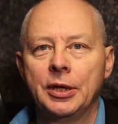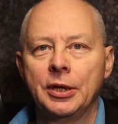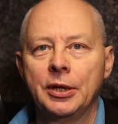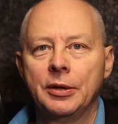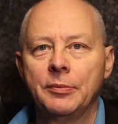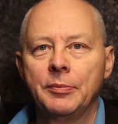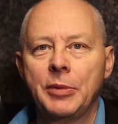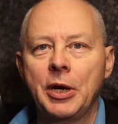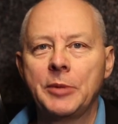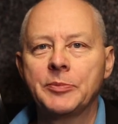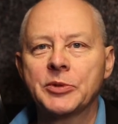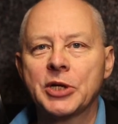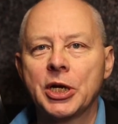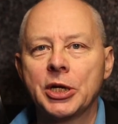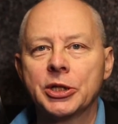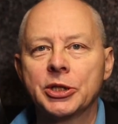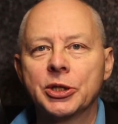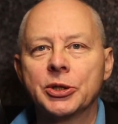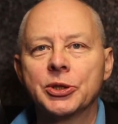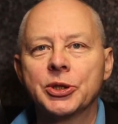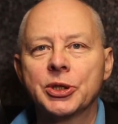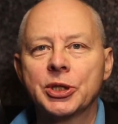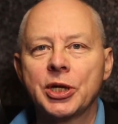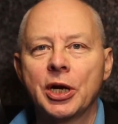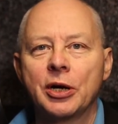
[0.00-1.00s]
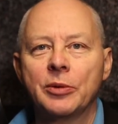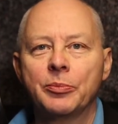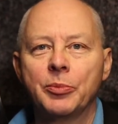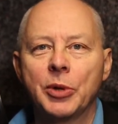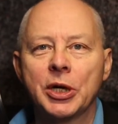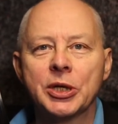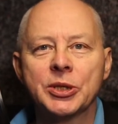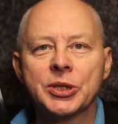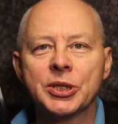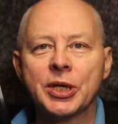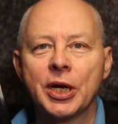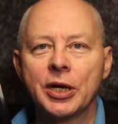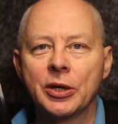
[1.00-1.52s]
Perhaps I should start by
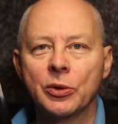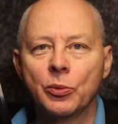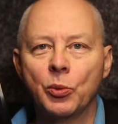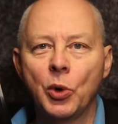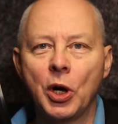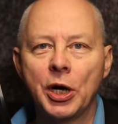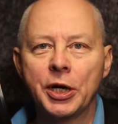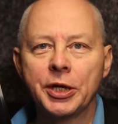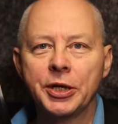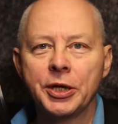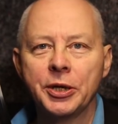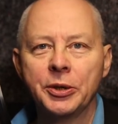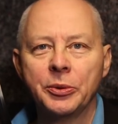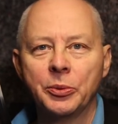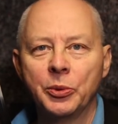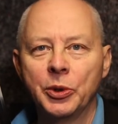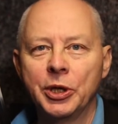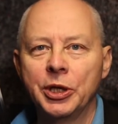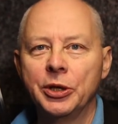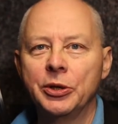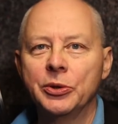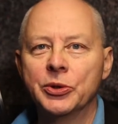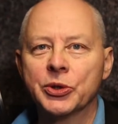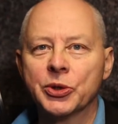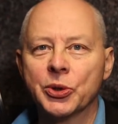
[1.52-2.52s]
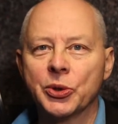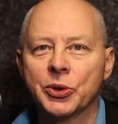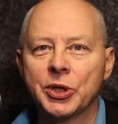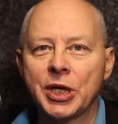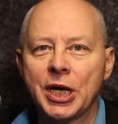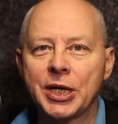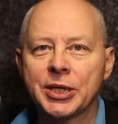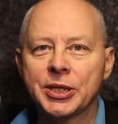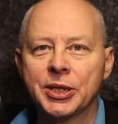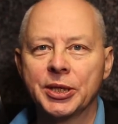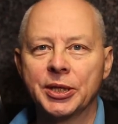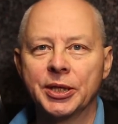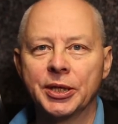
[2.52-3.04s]
saying why we use
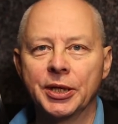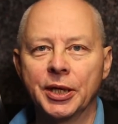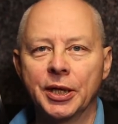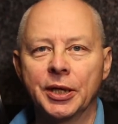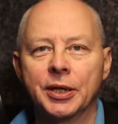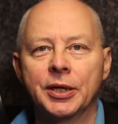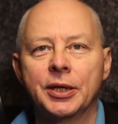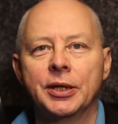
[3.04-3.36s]
Audacity.